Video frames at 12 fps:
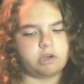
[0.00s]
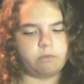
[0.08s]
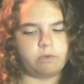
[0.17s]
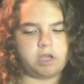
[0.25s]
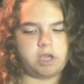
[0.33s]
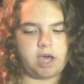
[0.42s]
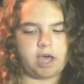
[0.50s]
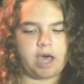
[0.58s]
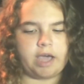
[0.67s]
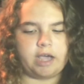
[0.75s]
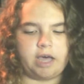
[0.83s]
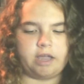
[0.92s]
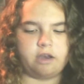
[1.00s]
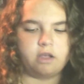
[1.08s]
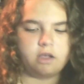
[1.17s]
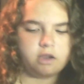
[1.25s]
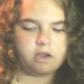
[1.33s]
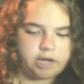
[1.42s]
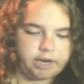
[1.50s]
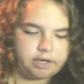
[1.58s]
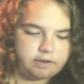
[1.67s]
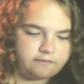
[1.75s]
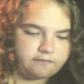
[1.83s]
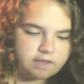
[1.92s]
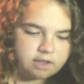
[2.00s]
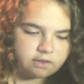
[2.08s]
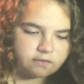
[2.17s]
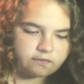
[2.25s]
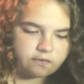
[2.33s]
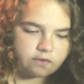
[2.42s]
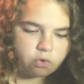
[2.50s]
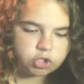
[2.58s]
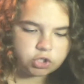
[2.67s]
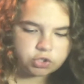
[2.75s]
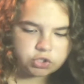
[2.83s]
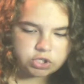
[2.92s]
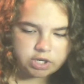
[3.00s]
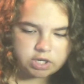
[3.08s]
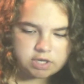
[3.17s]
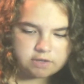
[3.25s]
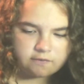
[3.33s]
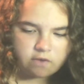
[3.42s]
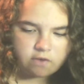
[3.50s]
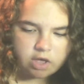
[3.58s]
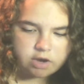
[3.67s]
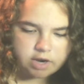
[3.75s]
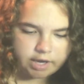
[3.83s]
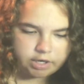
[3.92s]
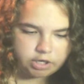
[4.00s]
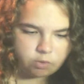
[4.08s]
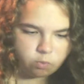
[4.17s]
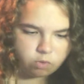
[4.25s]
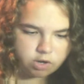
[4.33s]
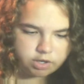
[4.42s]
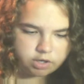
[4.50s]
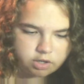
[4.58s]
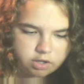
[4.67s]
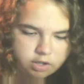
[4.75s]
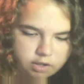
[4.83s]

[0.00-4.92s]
we got I got 96, social studies 91,